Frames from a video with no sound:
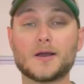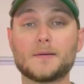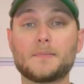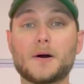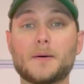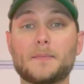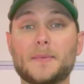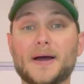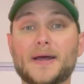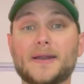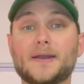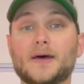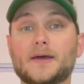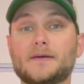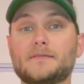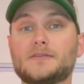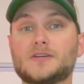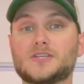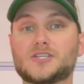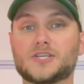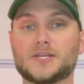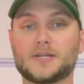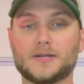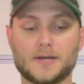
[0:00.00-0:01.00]
about my night
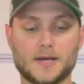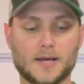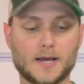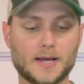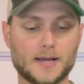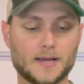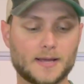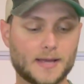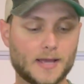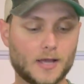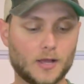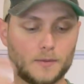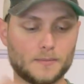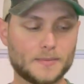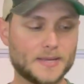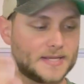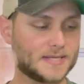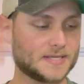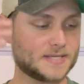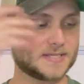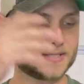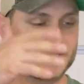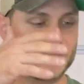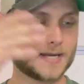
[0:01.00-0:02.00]
vision
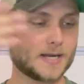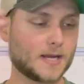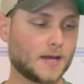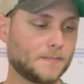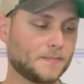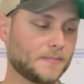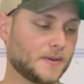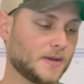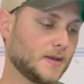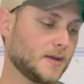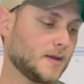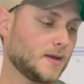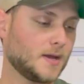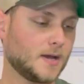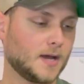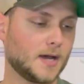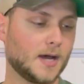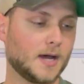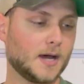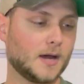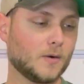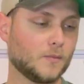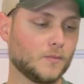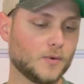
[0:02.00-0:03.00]
helmet setup.
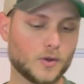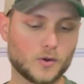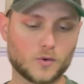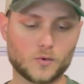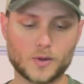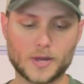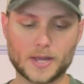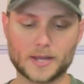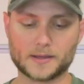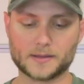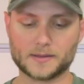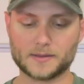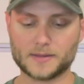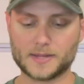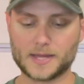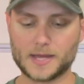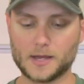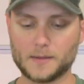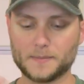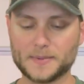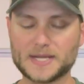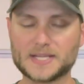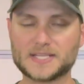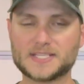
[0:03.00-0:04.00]
real quick. The
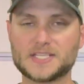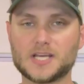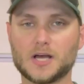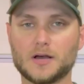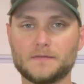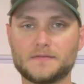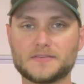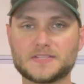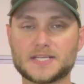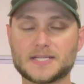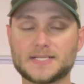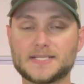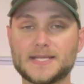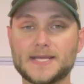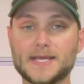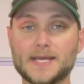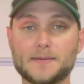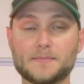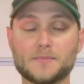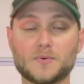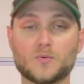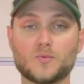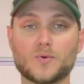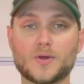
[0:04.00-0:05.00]
helmet itself is a
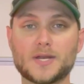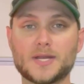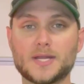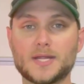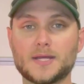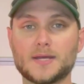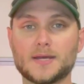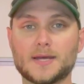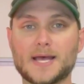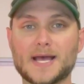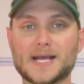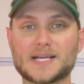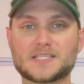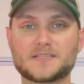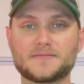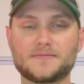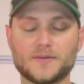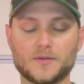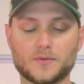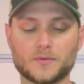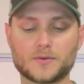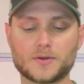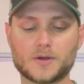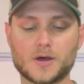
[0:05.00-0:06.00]
Team Windy
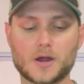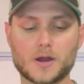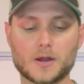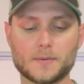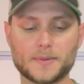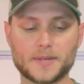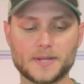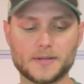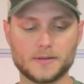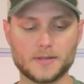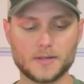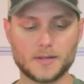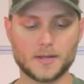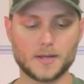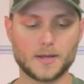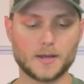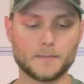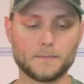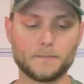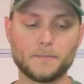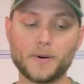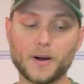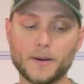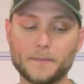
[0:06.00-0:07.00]
X-Fill Carbon
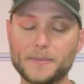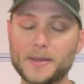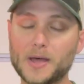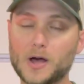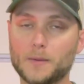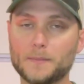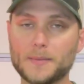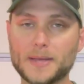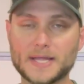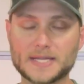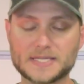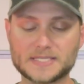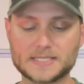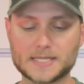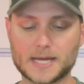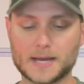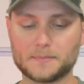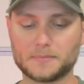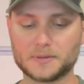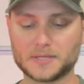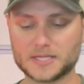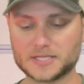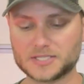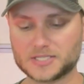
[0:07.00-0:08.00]
bump helmet. It's
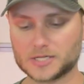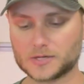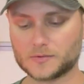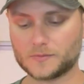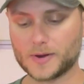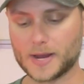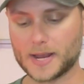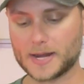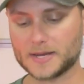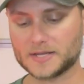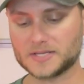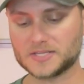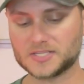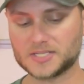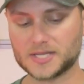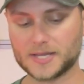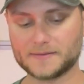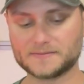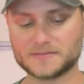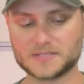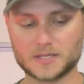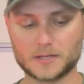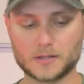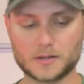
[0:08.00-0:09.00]
not ballistic rated,
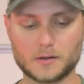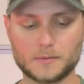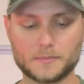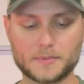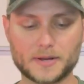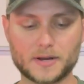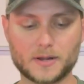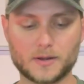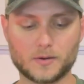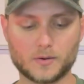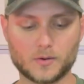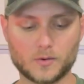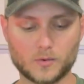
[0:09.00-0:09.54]
saves a little bit of